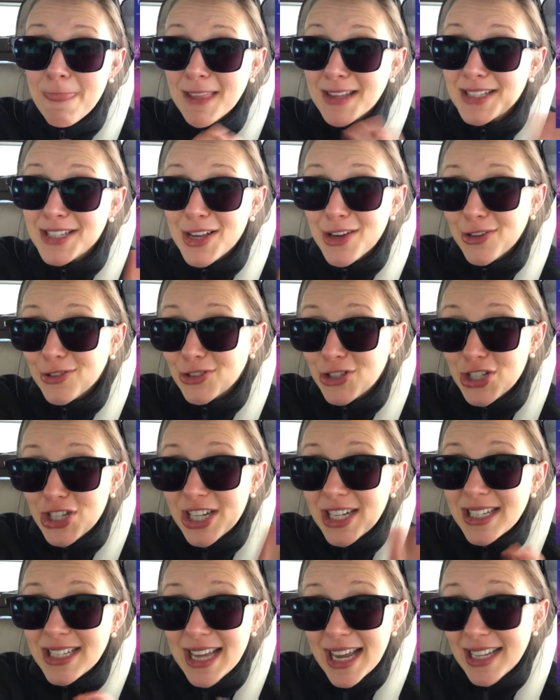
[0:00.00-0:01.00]
so
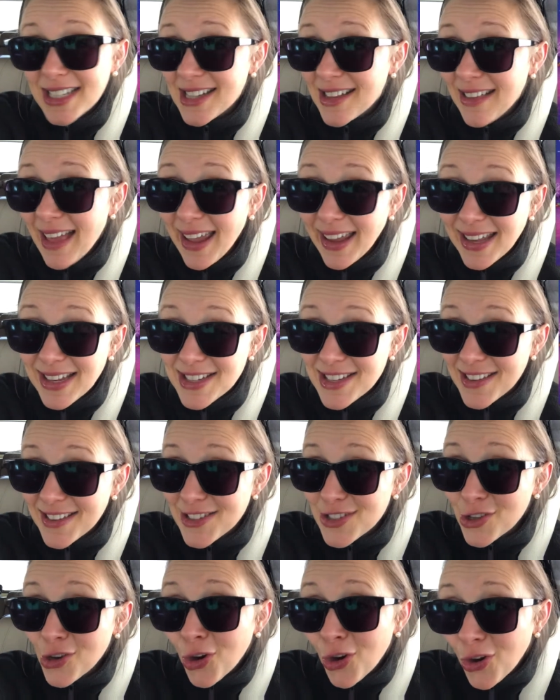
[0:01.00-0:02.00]
she takes a liking to
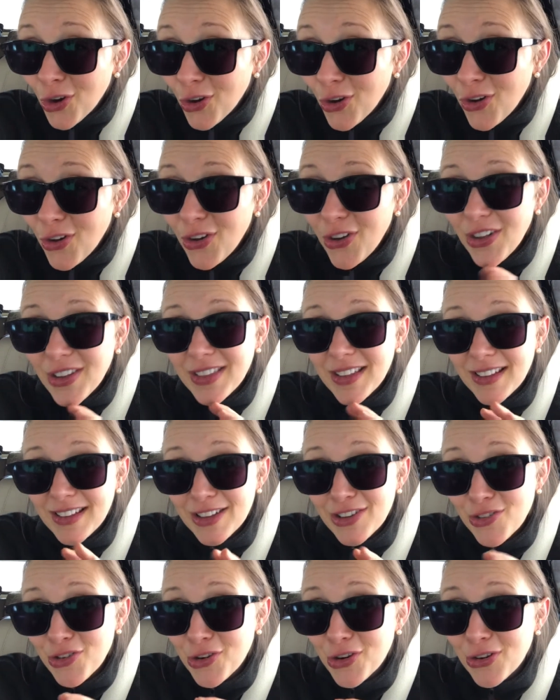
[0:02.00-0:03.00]
this girl, the
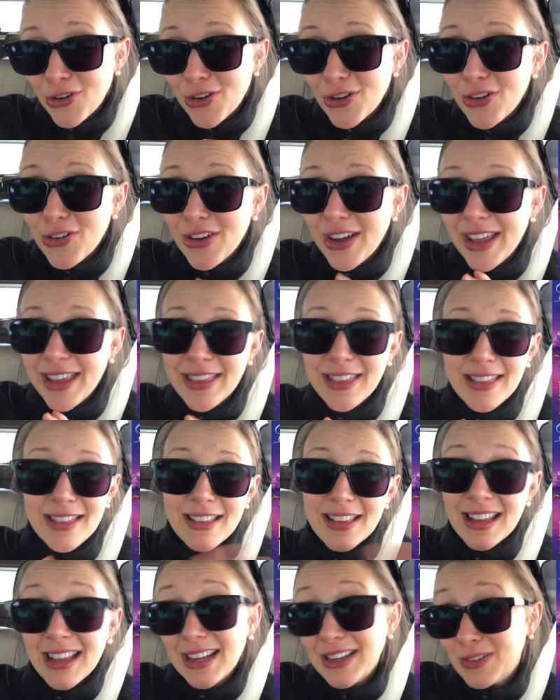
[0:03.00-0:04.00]
little girl, and
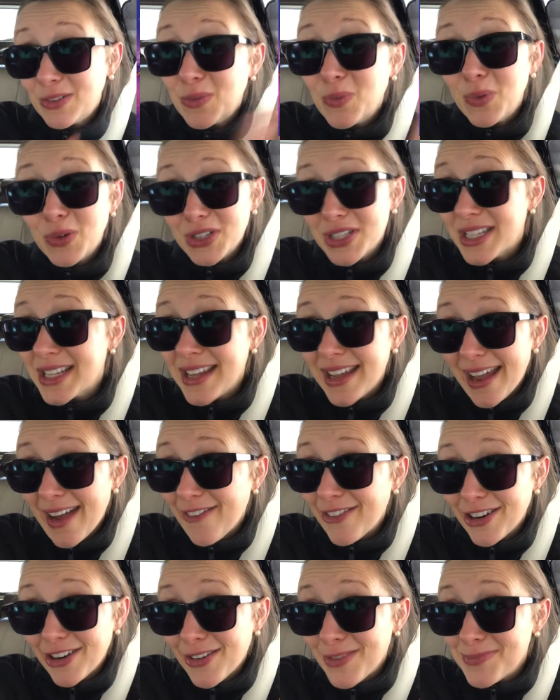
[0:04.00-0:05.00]
we'll see how
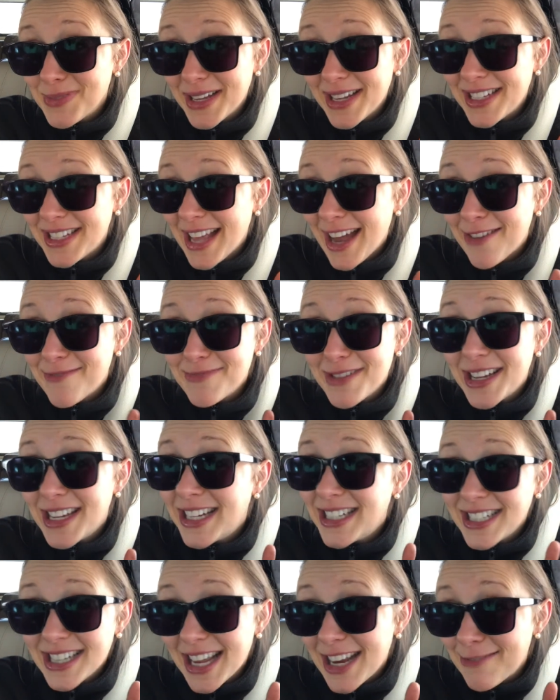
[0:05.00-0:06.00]
it all plays out, but
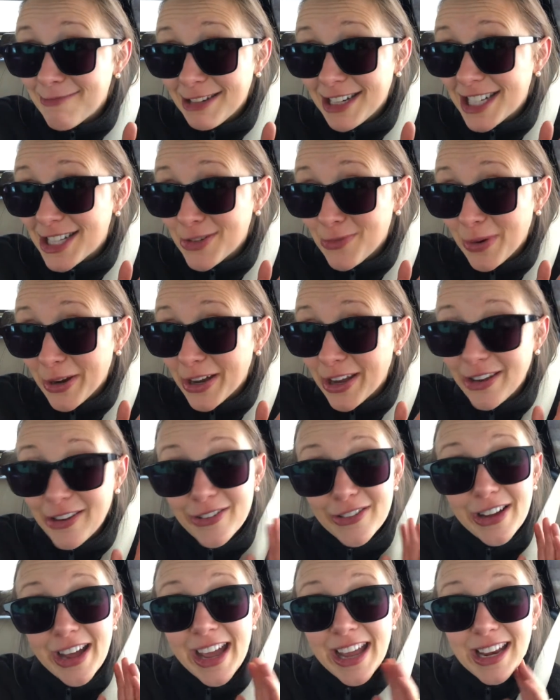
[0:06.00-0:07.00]
it's going to be super
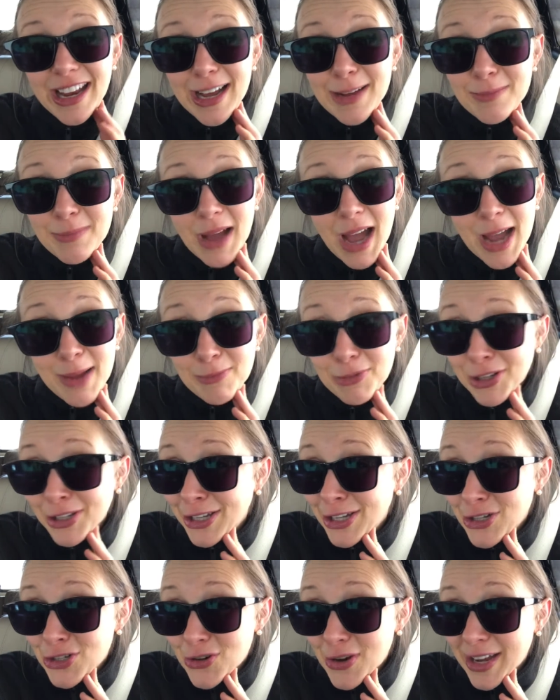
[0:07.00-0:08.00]
cute, and I'm really
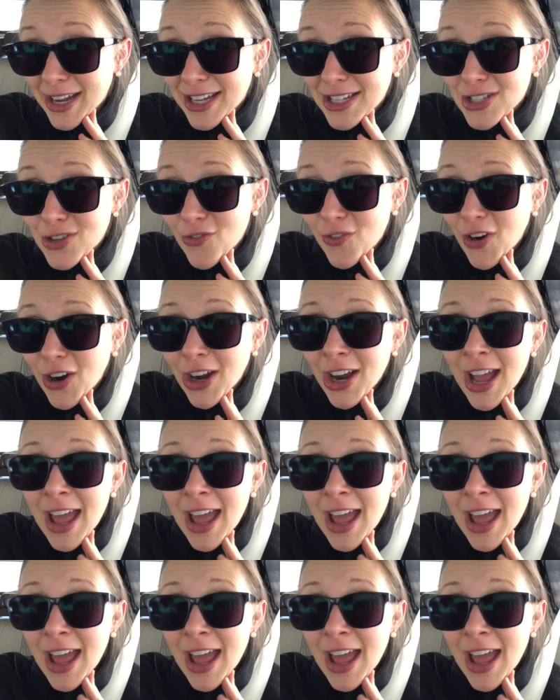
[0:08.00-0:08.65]
enjoying it so far.